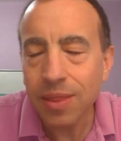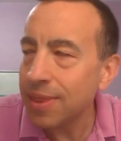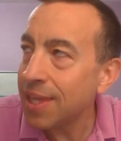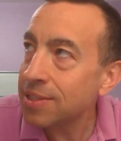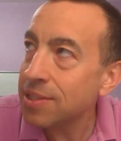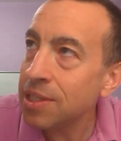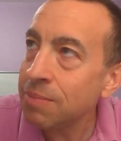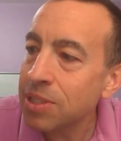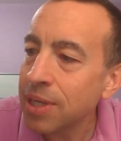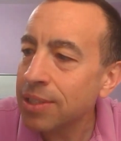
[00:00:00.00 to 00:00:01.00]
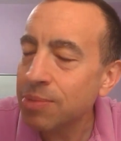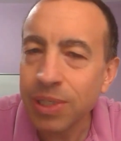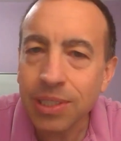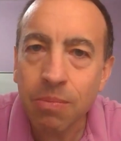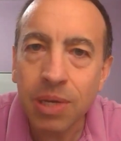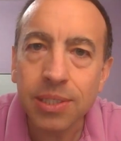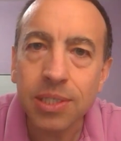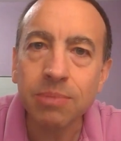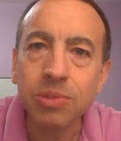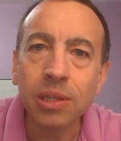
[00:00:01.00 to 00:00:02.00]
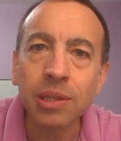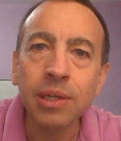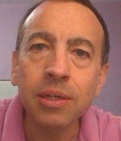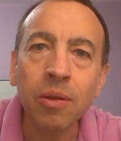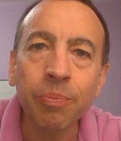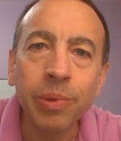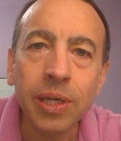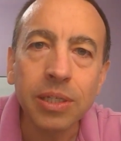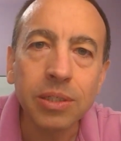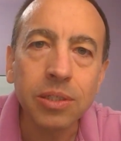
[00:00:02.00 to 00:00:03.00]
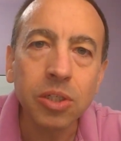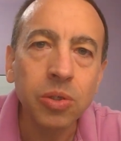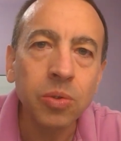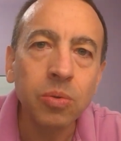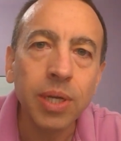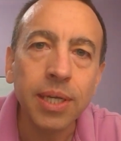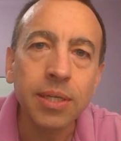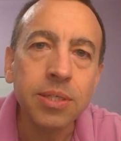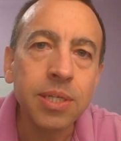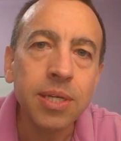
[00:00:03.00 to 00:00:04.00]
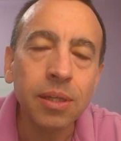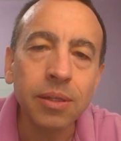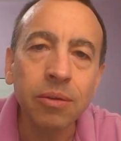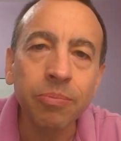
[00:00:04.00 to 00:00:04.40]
that seems nice, but to me, it seems a little bit too easy, a little